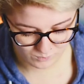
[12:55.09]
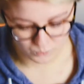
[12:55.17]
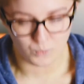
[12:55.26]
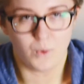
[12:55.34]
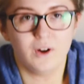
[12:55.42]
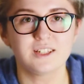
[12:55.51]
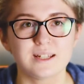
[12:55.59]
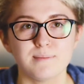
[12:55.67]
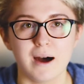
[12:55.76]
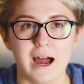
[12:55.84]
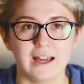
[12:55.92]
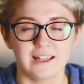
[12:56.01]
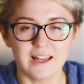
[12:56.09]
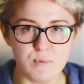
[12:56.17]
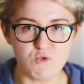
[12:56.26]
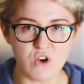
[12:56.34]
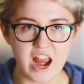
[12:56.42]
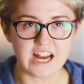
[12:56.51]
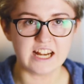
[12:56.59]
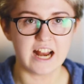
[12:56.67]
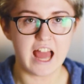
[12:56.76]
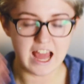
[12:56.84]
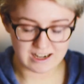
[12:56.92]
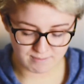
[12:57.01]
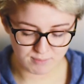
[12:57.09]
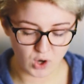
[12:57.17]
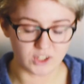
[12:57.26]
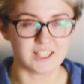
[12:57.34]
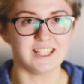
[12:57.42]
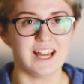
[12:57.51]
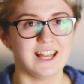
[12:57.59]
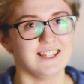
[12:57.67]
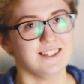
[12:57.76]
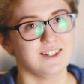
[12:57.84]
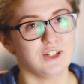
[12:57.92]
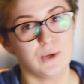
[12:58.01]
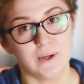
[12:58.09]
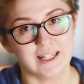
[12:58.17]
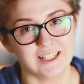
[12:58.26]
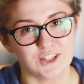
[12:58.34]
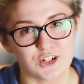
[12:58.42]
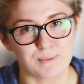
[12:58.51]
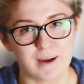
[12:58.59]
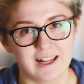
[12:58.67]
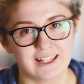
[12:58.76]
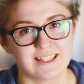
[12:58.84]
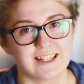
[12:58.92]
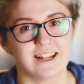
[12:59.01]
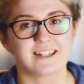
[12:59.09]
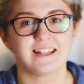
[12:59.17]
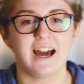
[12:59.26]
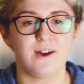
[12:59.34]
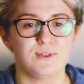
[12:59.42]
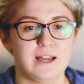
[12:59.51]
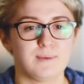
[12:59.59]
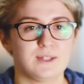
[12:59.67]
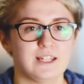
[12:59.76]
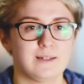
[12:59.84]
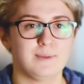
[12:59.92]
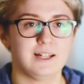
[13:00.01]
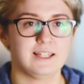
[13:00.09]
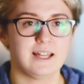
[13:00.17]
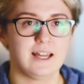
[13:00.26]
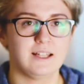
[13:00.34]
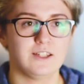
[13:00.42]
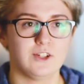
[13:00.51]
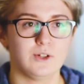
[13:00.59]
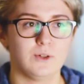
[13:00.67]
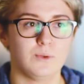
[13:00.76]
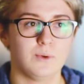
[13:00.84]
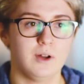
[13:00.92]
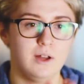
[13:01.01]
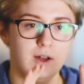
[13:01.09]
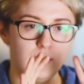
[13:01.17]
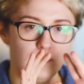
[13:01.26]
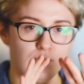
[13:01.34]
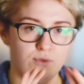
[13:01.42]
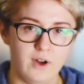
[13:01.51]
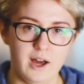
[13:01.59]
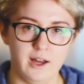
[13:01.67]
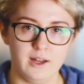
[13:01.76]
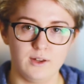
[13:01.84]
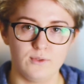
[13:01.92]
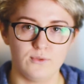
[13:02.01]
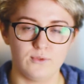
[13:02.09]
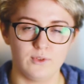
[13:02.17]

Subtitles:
what my brain and body is doing during panic attacks, I was able to split it into 5